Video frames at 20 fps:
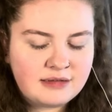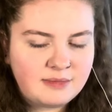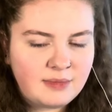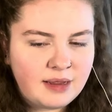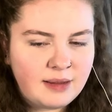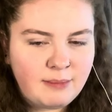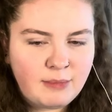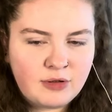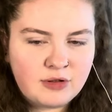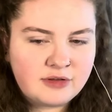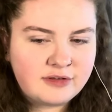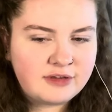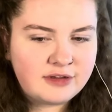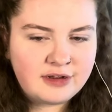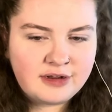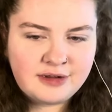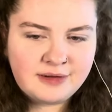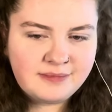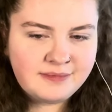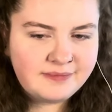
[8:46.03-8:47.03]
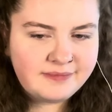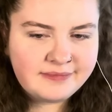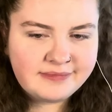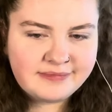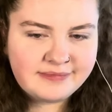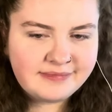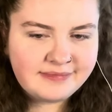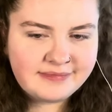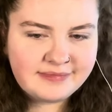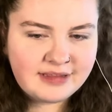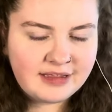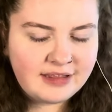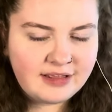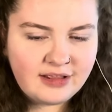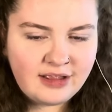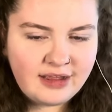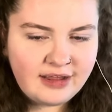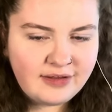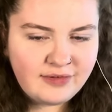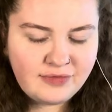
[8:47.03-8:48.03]
my motto in
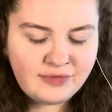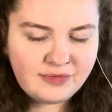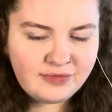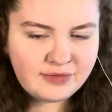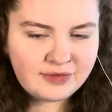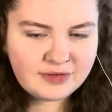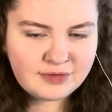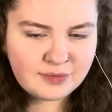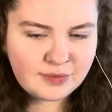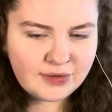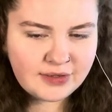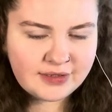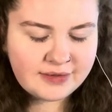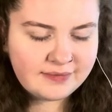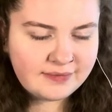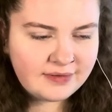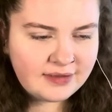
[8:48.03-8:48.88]
life as well.